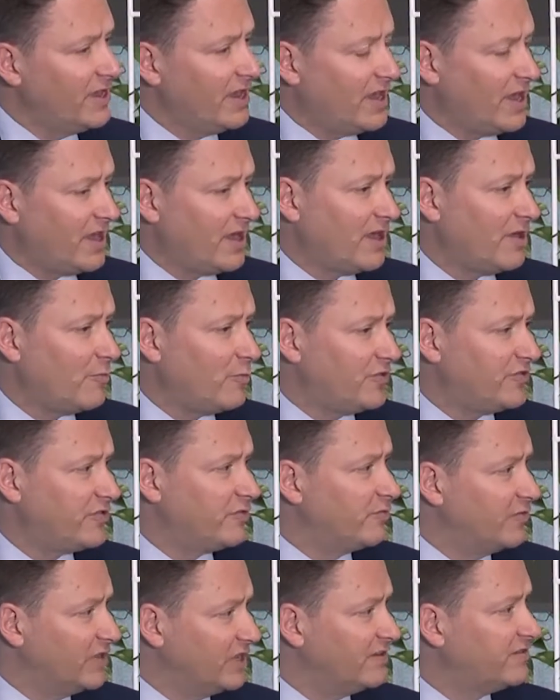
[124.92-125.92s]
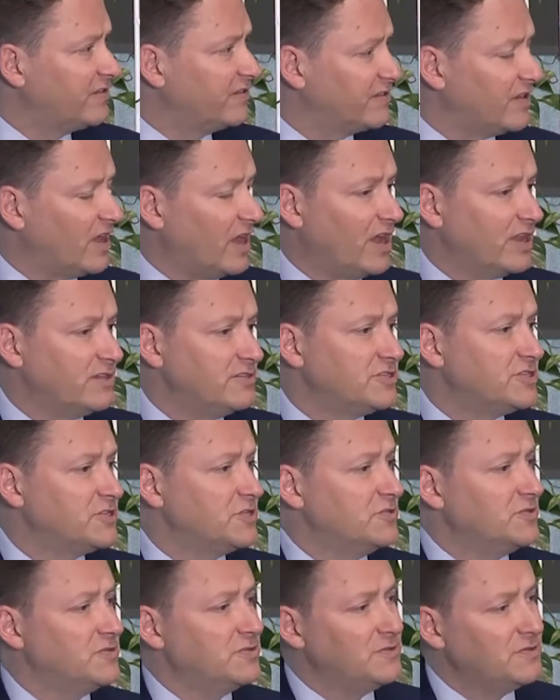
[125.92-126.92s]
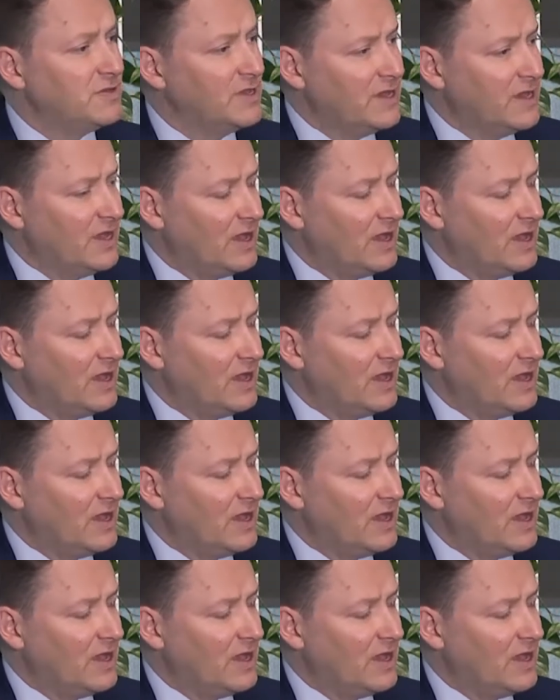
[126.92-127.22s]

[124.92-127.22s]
uh, which are really designed to